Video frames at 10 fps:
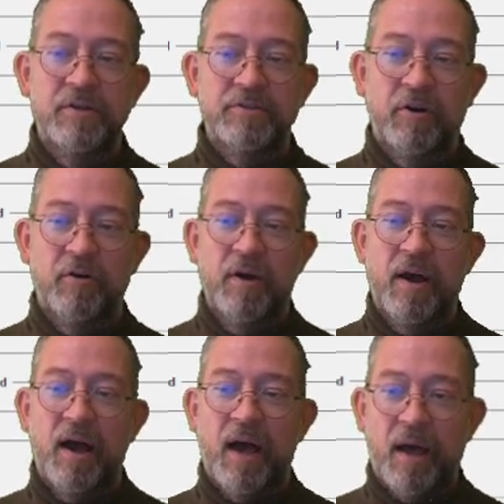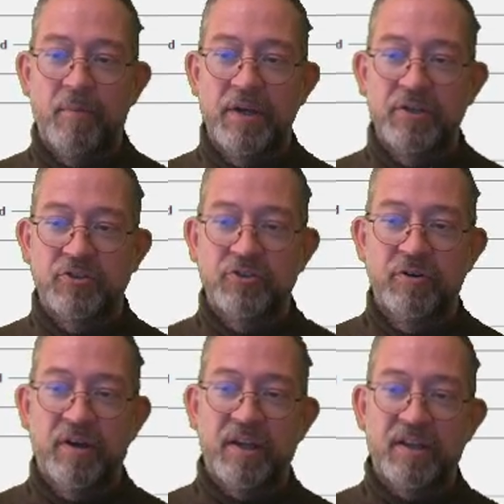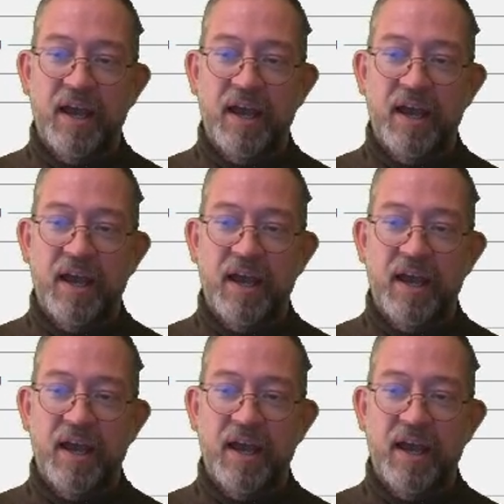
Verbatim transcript: So I'm ensuring